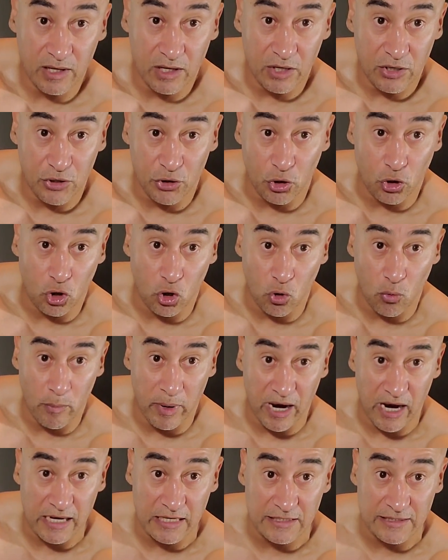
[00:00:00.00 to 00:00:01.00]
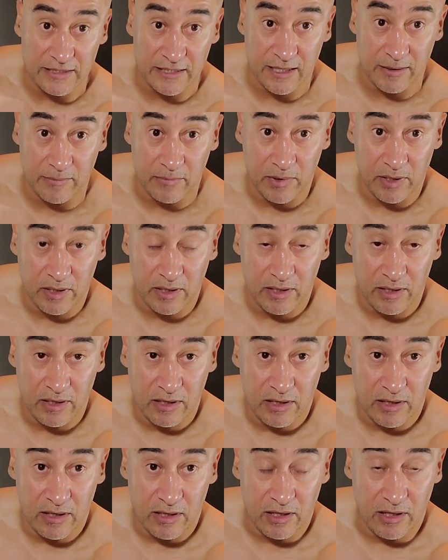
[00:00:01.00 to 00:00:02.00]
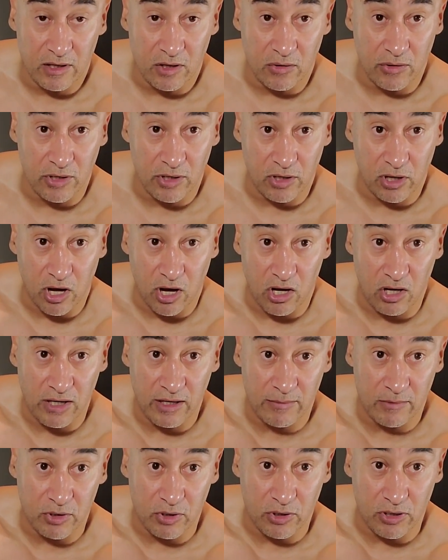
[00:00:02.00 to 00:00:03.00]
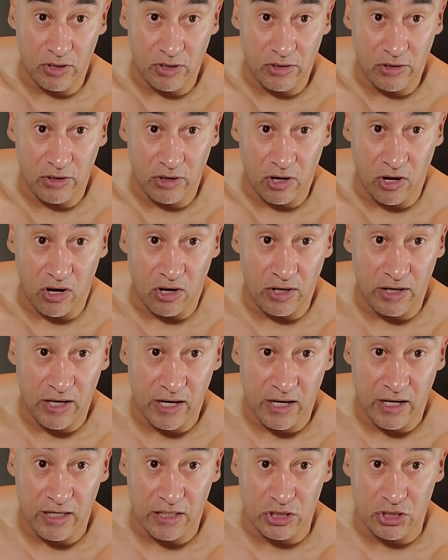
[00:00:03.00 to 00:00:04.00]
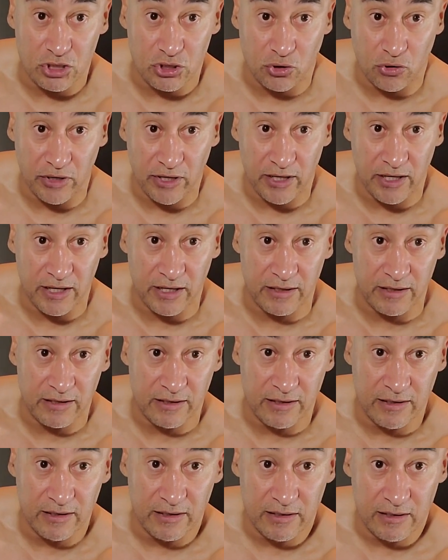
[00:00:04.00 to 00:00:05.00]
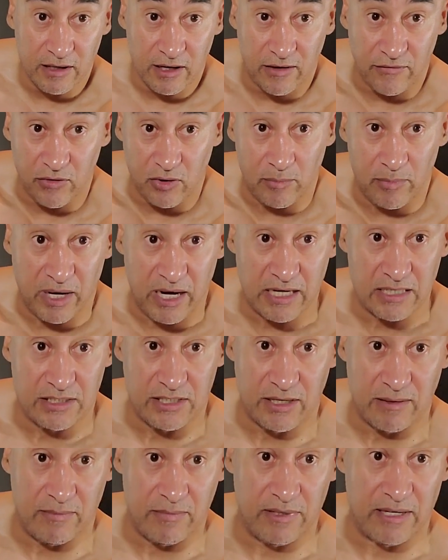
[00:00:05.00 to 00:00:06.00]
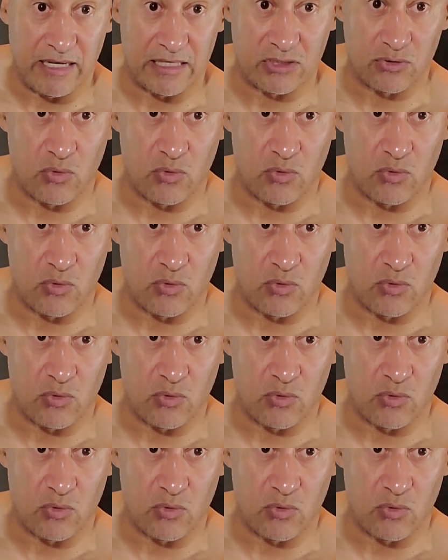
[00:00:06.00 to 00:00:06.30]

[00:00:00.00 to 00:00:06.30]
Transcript: your whole bicep. You know, your long head and short head of your bicep. That's